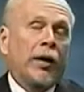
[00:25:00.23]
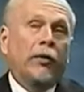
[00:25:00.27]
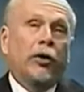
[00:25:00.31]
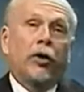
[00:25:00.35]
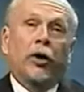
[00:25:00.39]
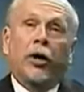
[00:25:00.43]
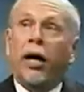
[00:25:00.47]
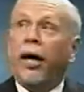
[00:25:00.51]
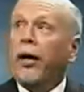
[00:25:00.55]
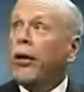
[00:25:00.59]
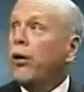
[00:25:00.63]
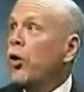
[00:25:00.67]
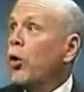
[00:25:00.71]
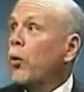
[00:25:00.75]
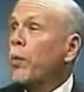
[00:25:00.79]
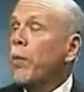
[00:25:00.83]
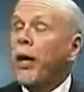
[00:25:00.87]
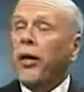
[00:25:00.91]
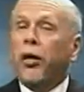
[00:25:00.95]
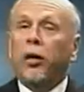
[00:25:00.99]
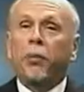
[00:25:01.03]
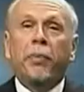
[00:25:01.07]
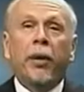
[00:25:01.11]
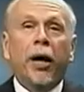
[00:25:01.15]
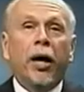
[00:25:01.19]
can't go by
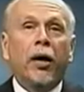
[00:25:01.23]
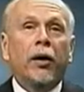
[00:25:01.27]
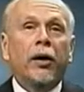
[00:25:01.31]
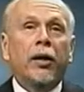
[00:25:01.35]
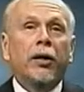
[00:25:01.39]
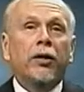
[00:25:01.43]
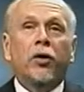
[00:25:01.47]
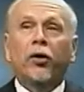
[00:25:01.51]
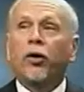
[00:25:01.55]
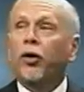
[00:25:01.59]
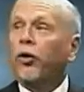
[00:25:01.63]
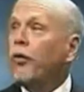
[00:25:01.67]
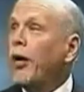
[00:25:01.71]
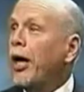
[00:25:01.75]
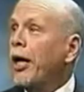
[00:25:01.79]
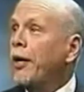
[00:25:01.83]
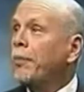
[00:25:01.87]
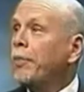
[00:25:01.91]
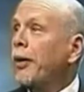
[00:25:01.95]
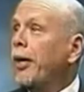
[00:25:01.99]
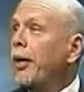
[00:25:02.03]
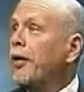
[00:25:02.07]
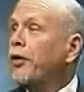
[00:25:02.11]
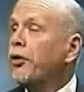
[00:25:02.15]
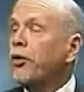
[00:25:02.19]
your parents or your
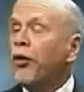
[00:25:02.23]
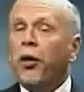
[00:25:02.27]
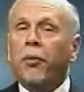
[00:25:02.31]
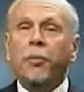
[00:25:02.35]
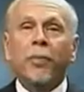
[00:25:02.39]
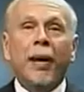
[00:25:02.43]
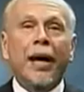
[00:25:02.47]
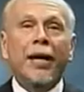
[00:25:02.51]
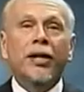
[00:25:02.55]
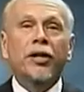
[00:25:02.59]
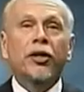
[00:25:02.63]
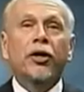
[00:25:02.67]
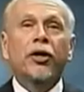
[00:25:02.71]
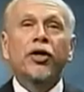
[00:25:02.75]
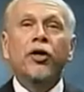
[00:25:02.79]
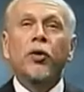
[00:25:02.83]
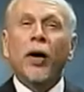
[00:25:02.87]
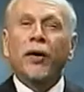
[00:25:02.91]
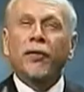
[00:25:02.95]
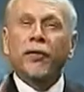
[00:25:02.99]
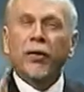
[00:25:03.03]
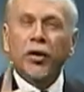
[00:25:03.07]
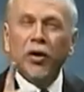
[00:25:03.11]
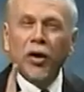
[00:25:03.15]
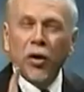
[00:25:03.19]
grandparents or the pastor. You
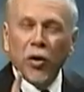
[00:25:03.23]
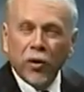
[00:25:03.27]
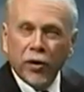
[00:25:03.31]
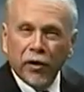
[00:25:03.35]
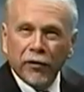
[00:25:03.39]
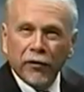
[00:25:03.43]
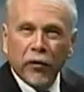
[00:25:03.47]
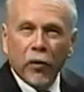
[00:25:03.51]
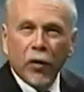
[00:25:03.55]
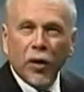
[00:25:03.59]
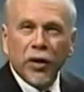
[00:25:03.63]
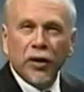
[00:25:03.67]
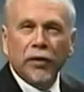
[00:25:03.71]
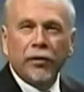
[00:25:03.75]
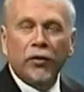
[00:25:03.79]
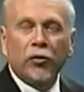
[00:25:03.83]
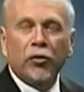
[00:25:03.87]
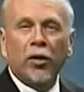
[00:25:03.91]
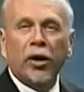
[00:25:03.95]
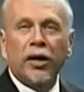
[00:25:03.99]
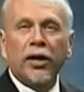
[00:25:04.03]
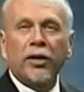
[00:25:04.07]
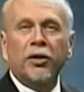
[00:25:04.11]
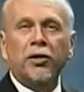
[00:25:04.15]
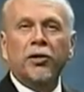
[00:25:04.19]
have to know the voice of
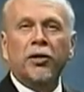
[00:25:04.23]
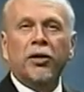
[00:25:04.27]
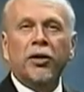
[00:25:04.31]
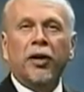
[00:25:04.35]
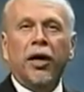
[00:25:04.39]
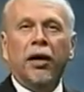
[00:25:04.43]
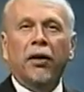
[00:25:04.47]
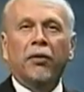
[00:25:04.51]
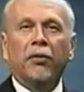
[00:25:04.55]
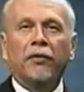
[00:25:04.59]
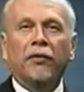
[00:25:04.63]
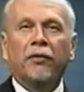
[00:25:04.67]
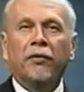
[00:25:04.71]
Christ yourself.